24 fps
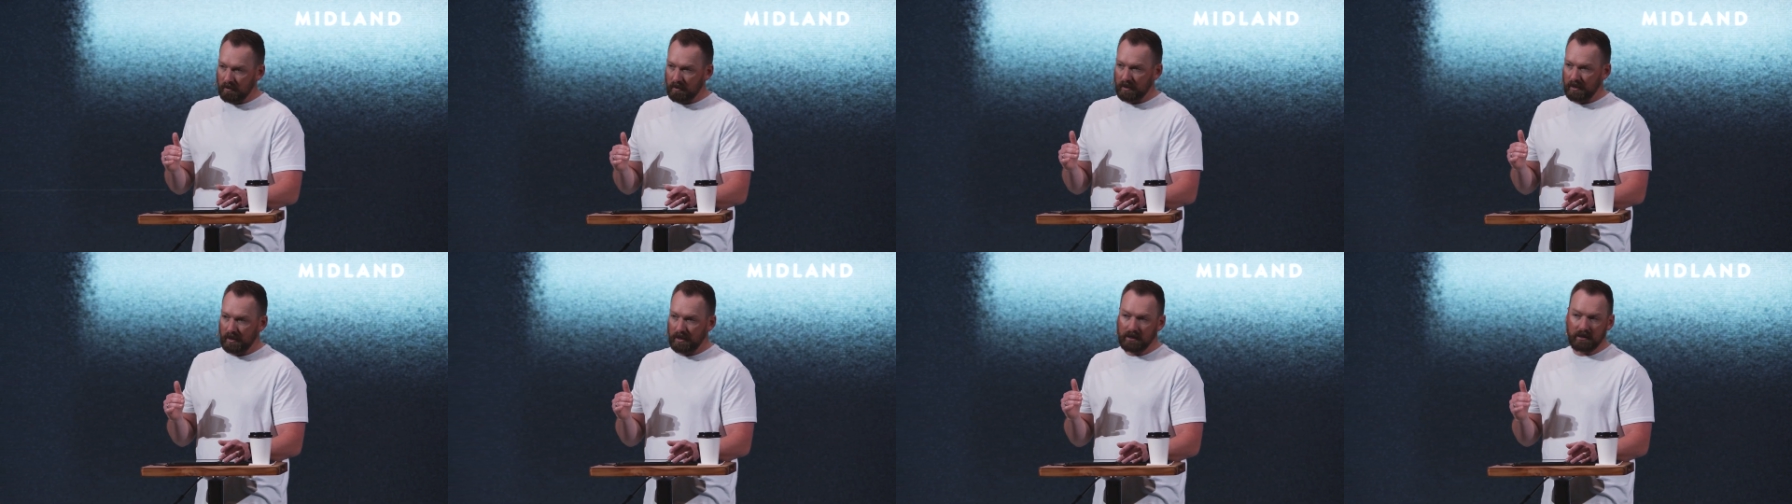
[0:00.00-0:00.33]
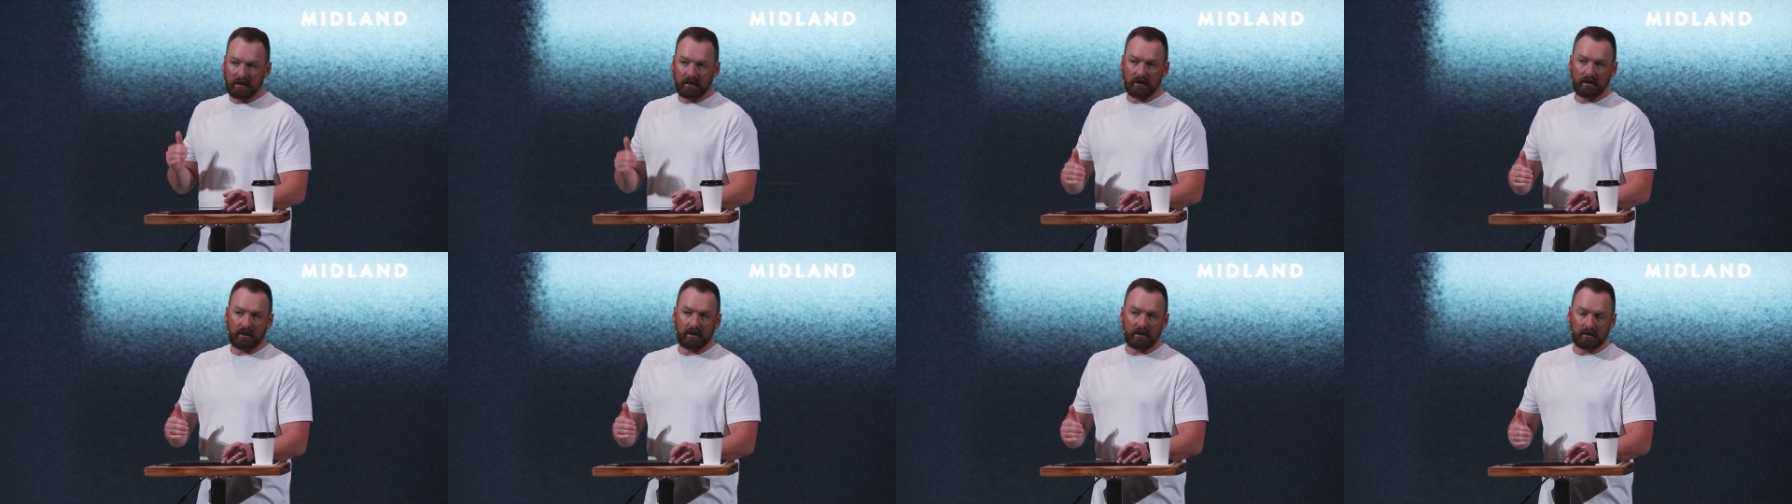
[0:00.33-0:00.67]

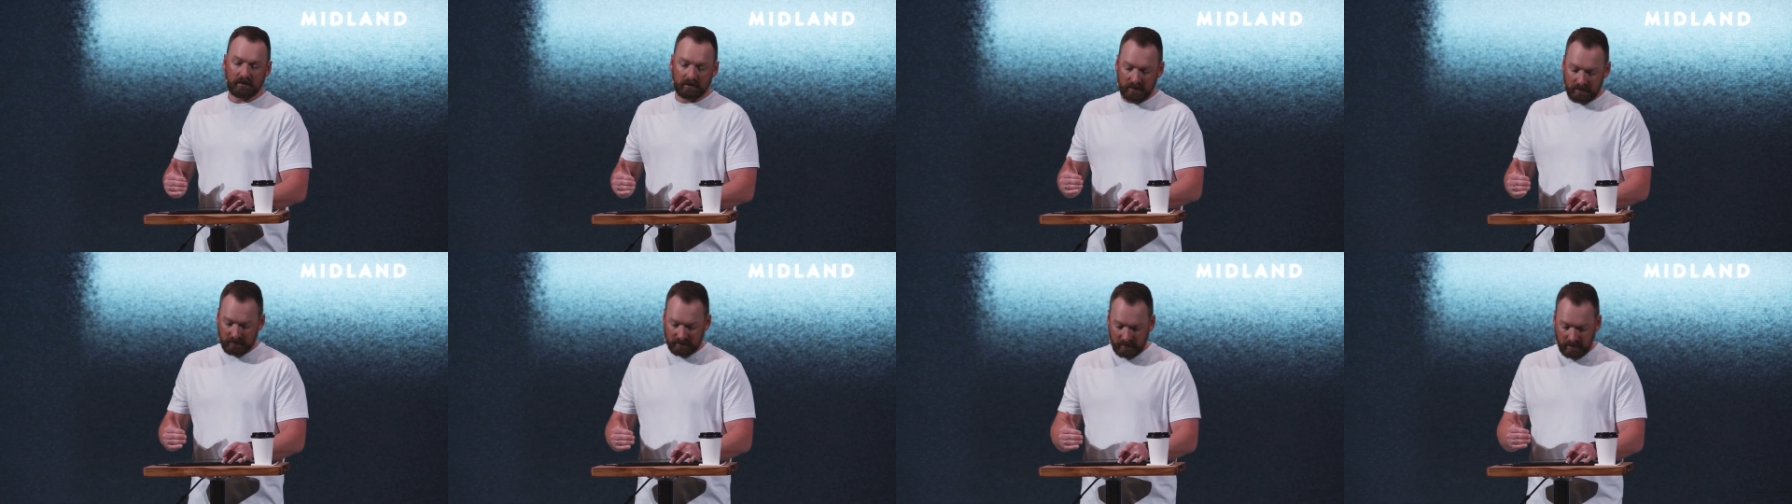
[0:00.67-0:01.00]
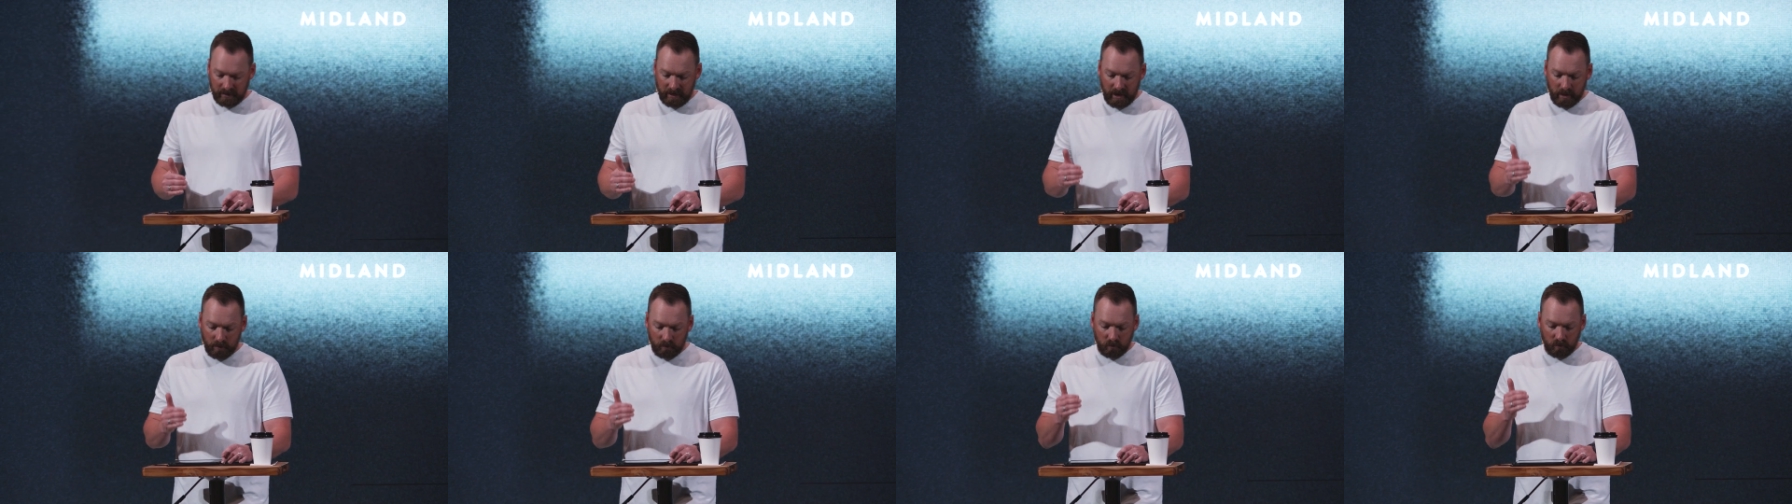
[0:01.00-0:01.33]
He, he says that
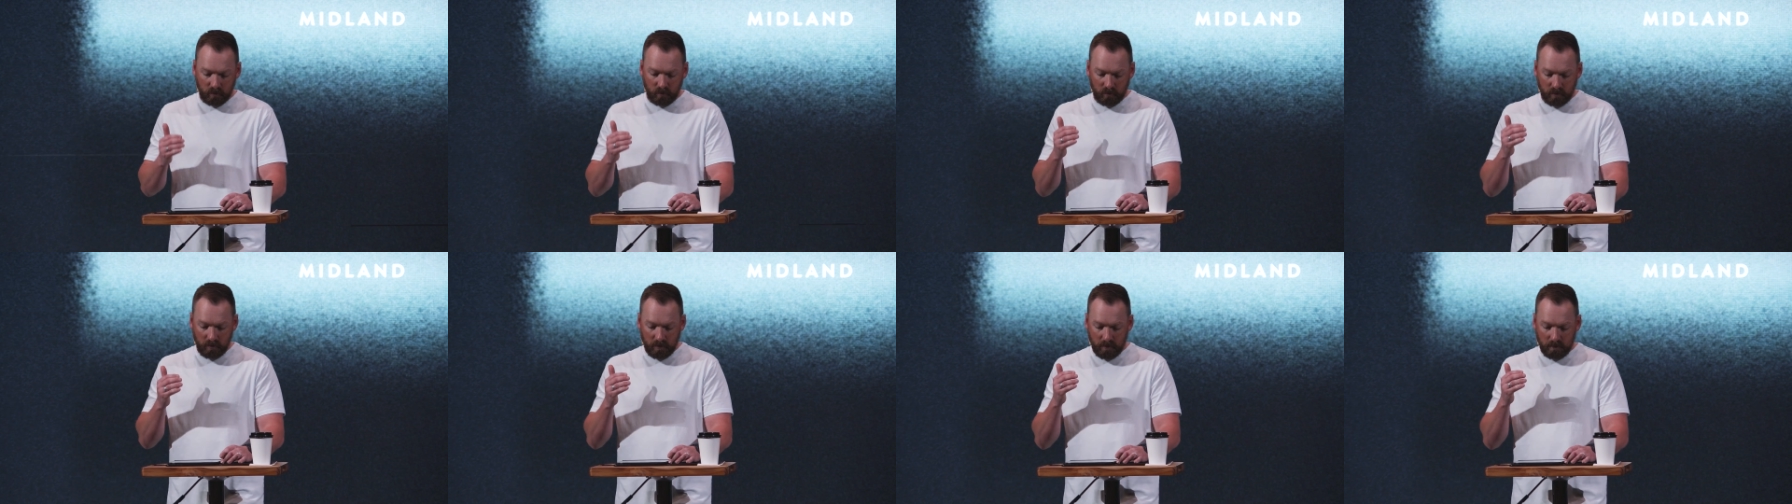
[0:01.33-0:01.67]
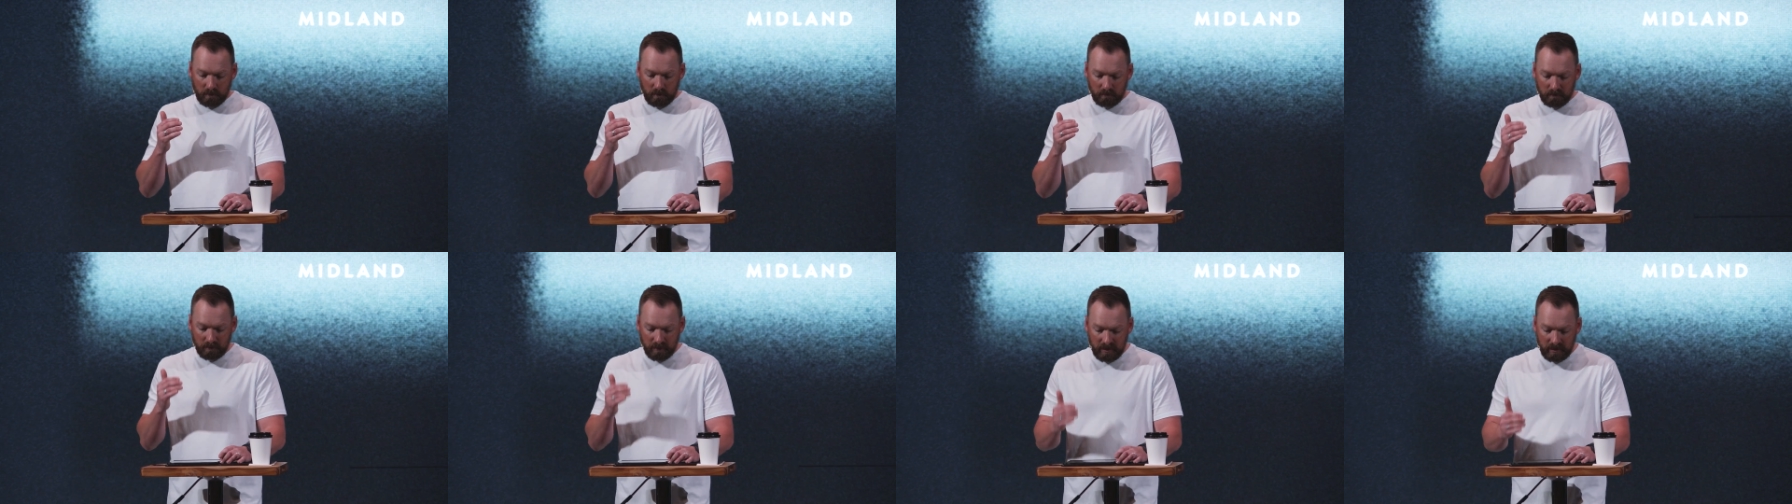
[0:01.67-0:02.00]
I will
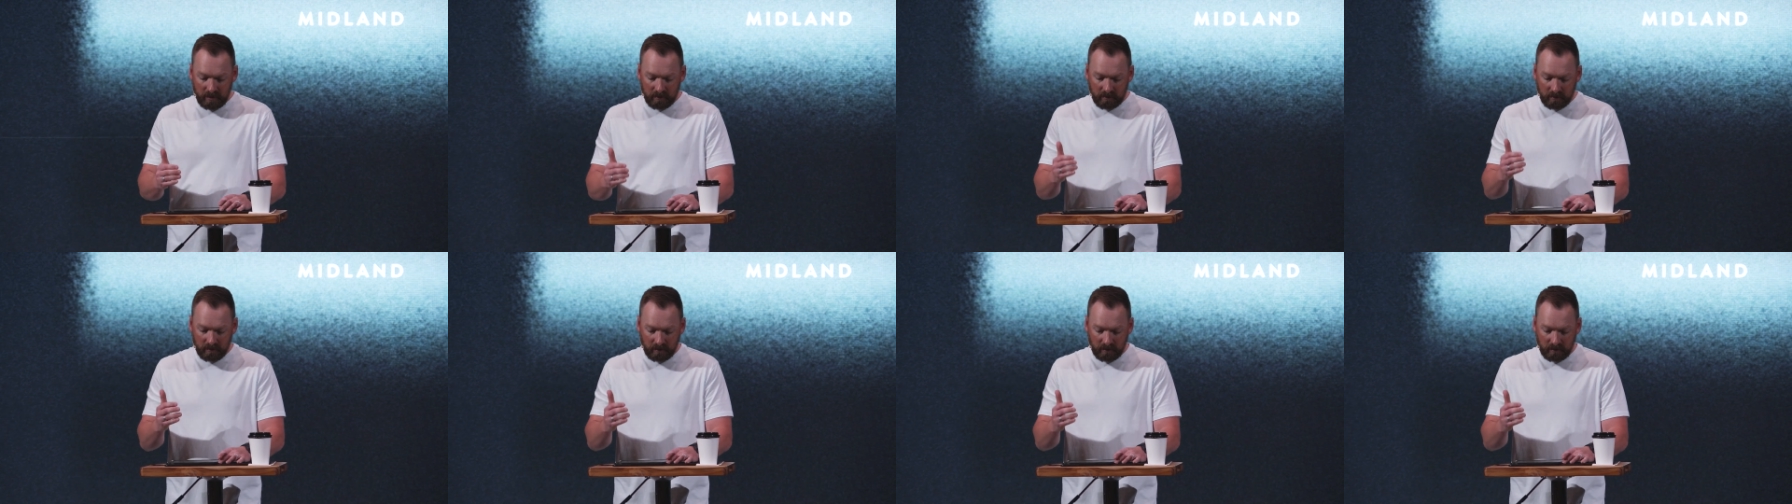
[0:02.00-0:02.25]
meet